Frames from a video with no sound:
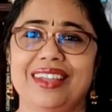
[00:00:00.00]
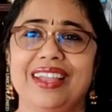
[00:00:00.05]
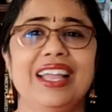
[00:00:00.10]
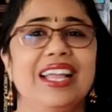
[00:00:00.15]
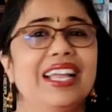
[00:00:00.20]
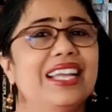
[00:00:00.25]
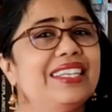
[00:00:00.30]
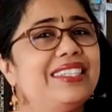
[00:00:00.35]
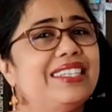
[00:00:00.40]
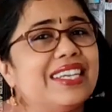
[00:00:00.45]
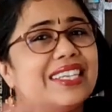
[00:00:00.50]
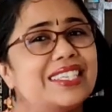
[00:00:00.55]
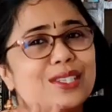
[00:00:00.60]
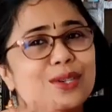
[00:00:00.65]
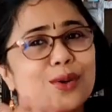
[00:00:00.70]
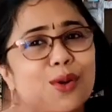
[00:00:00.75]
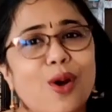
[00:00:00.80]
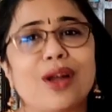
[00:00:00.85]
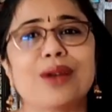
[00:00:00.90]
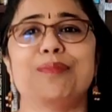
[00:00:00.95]
It does
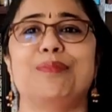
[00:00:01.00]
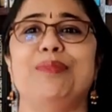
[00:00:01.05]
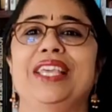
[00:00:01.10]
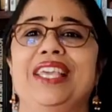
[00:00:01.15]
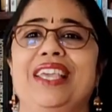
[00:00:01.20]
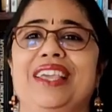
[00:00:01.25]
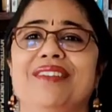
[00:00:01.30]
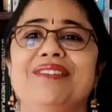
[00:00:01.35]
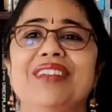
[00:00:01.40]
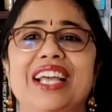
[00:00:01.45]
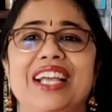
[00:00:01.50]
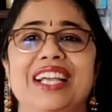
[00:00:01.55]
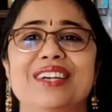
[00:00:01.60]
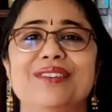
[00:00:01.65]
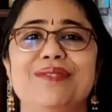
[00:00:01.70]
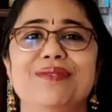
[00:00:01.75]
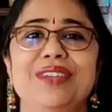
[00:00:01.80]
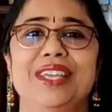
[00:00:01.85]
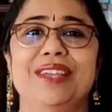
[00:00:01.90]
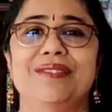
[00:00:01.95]
not behave like a
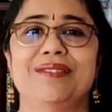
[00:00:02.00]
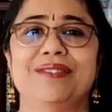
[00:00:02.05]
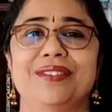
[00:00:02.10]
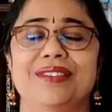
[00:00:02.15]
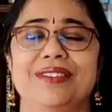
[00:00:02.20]
wave.